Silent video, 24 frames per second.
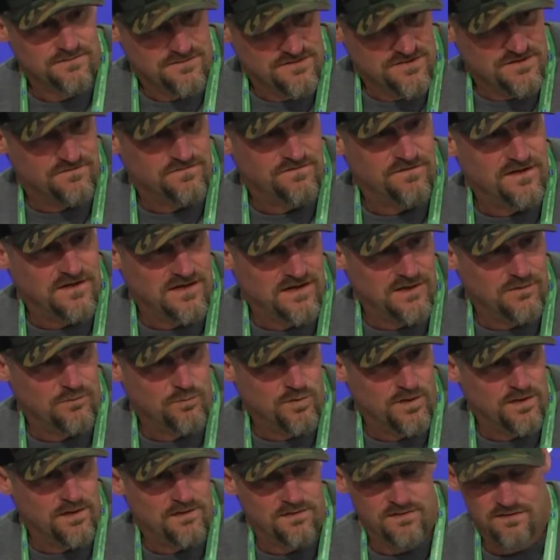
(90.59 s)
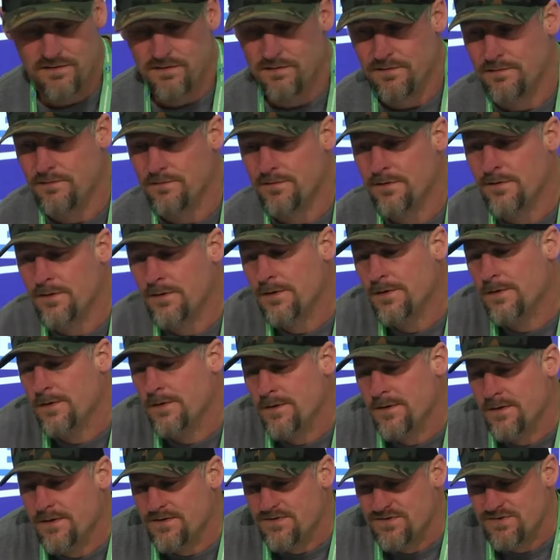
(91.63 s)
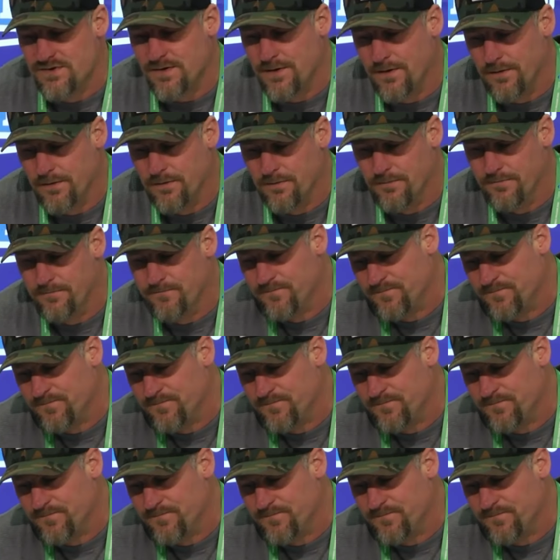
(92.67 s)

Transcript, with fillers: to fill in with. So,